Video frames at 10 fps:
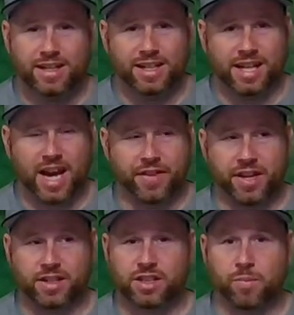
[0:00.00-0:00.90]
I think
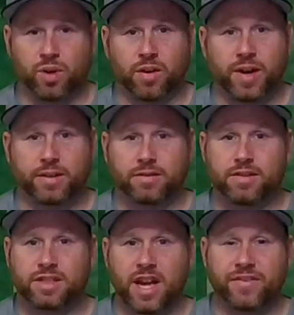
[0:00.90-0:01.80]
it's somewhere around
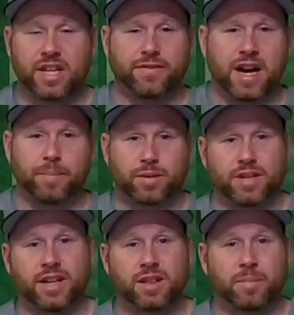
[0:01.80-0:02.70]

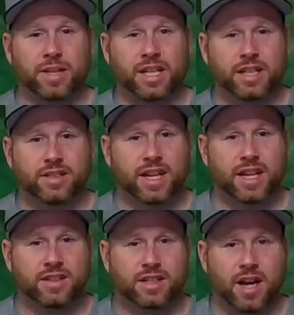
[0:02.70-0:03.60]
75% of the money is
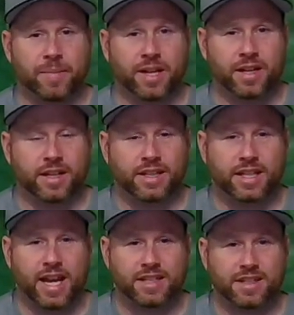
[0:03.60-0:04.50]
coming in on
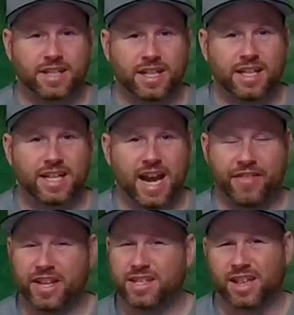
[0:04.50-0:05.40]
Kansas City, and
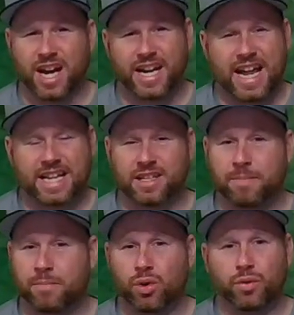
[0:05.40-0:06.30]
this line hasn't
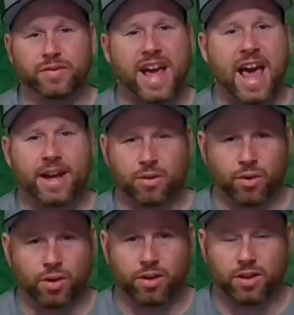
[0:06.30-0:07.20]
moved at
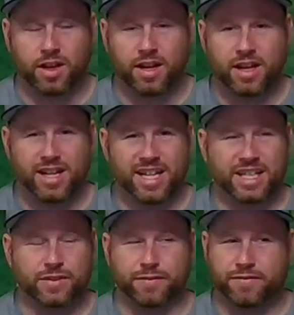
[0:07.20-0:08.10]
all. It's
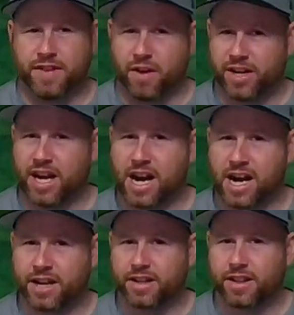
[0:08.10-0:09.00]
very
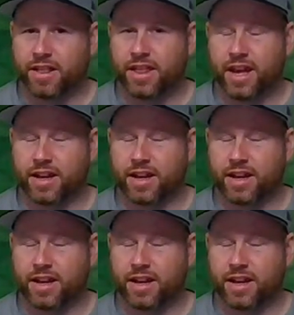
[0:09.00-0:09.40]
odd that